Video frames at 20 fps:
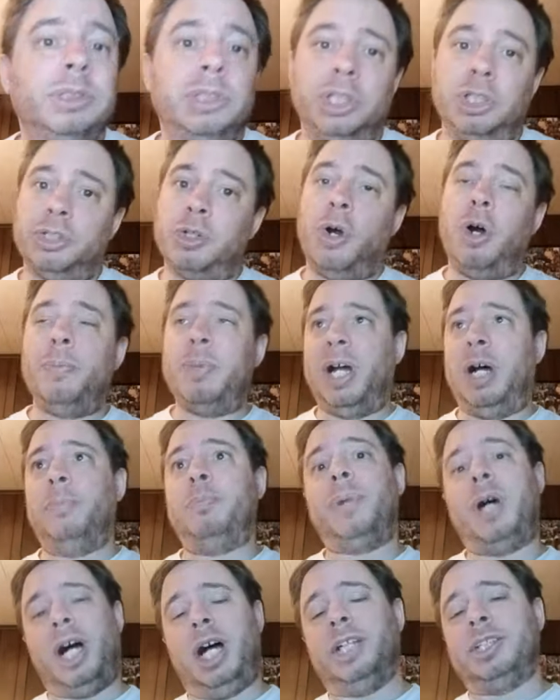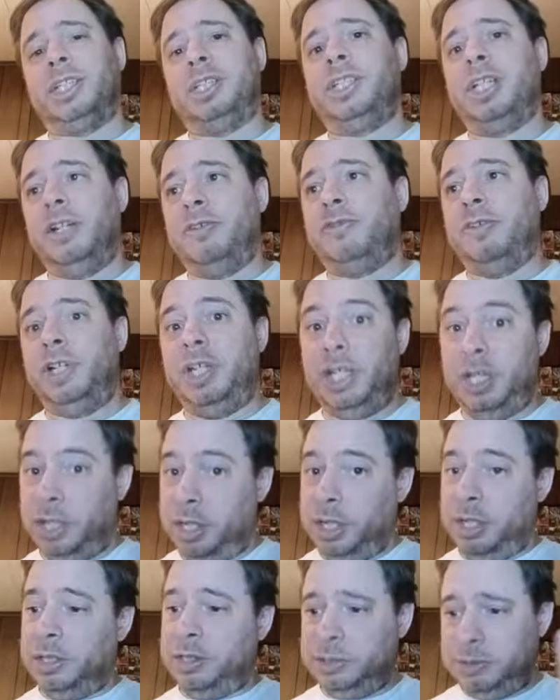It's all about
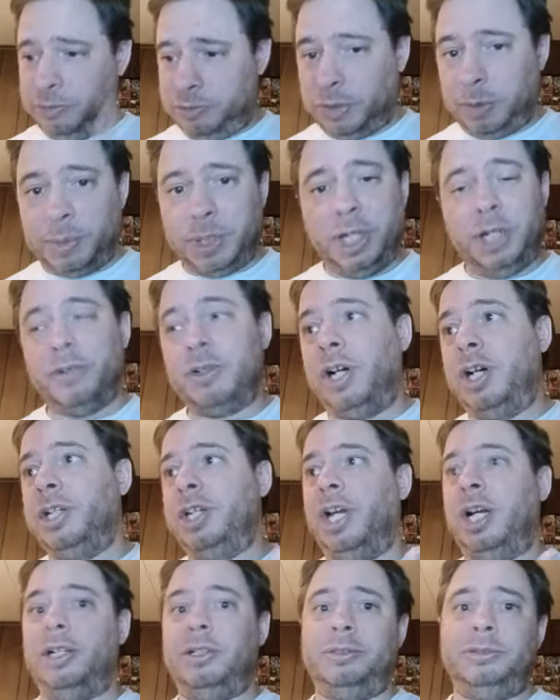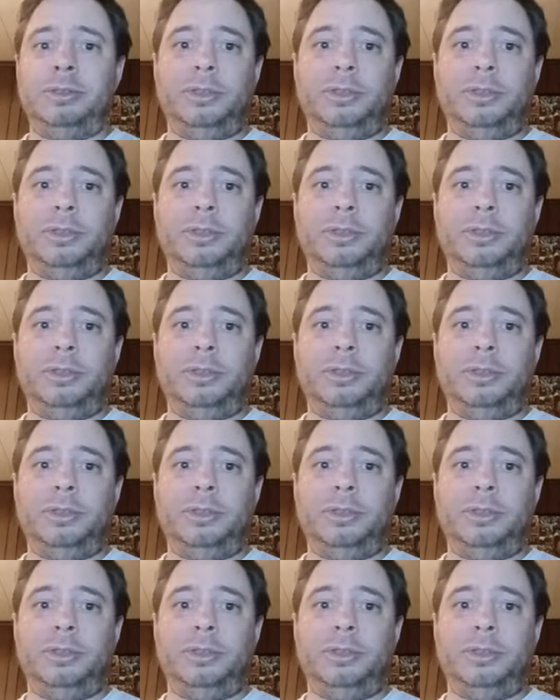positivity from here on out.